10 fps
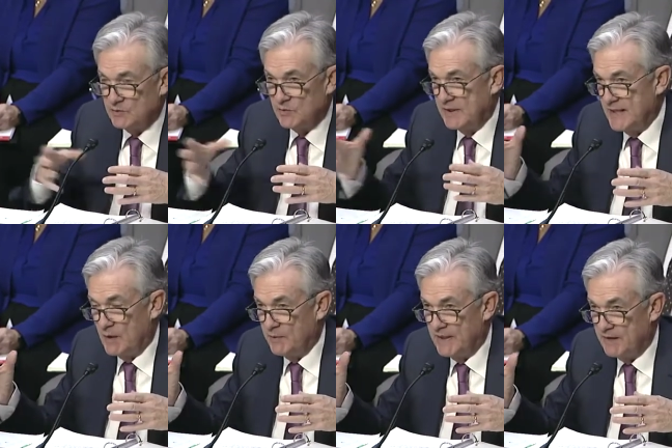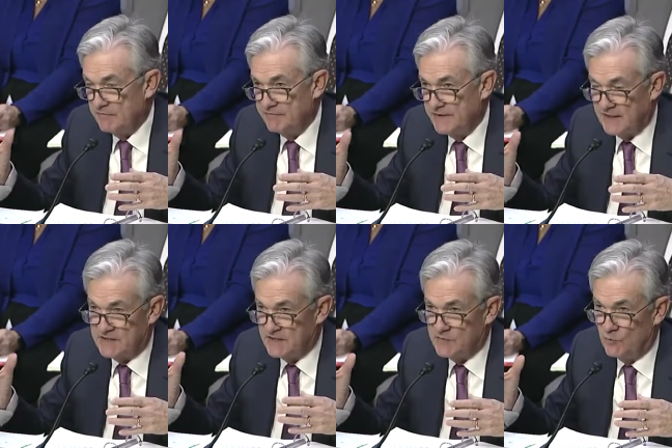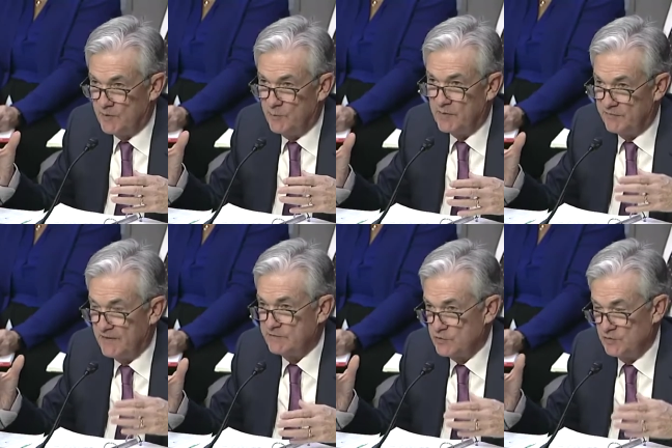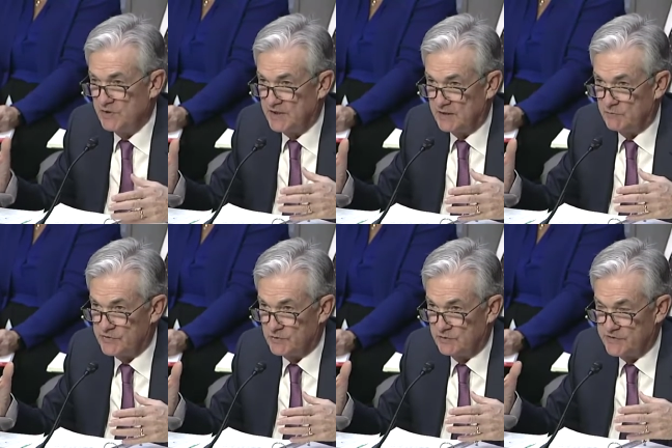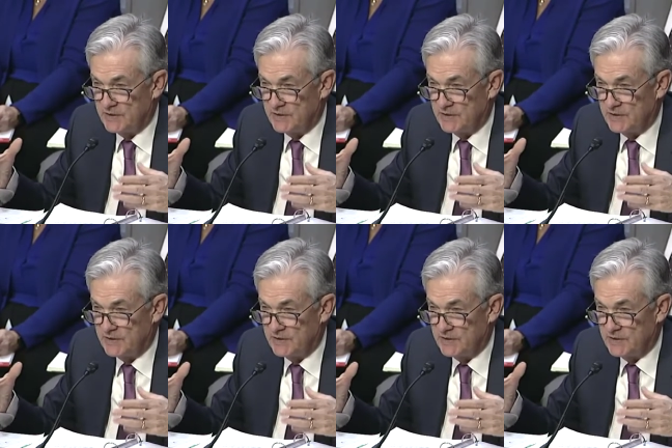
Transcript: Right now, we have in excess of 1.5 trillion in reserves,